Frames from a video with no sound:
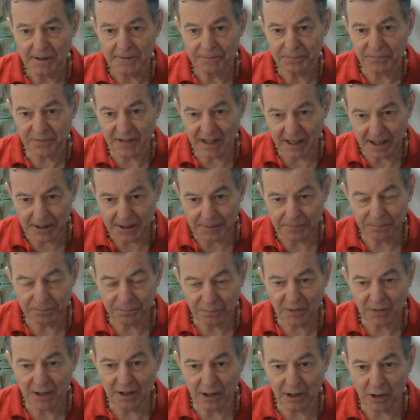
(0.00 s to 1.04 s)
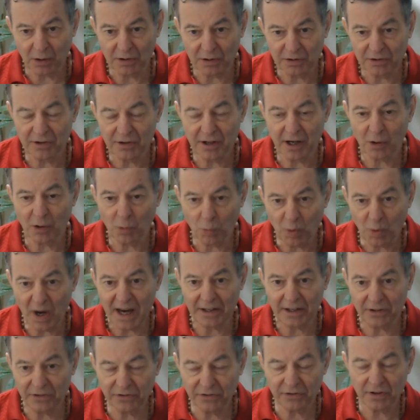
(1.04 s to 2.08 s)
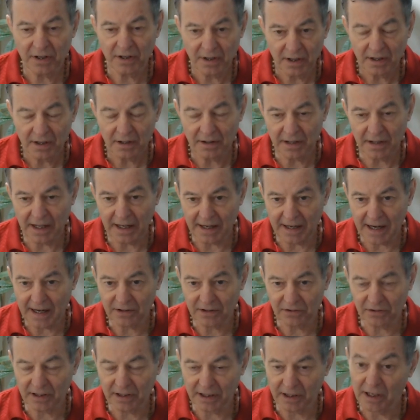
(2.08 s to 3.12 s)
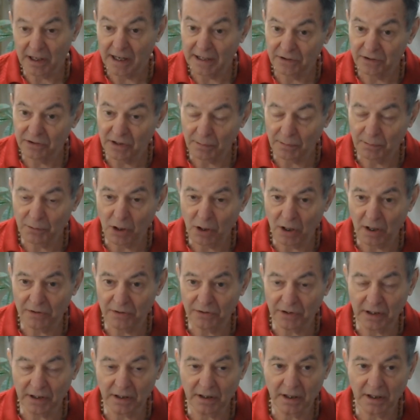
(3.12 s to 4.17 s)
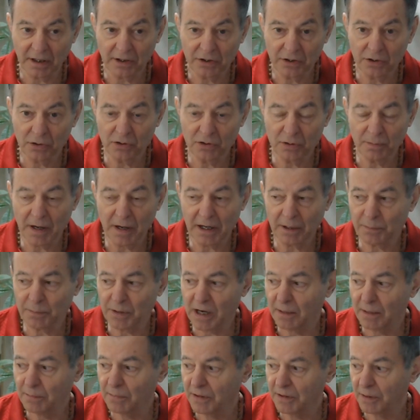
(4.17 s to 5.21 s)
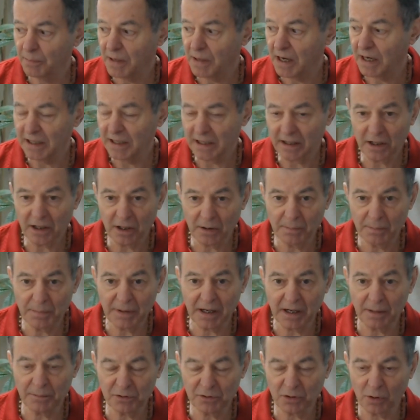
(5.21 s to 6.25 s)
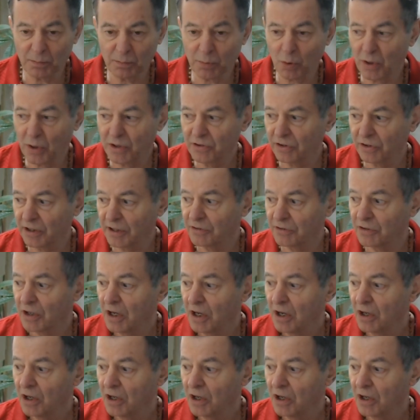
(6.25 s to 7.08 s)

they, you know, it's their waste that actually ends up causing a huge amount of problem in the body and becomes so poisonous.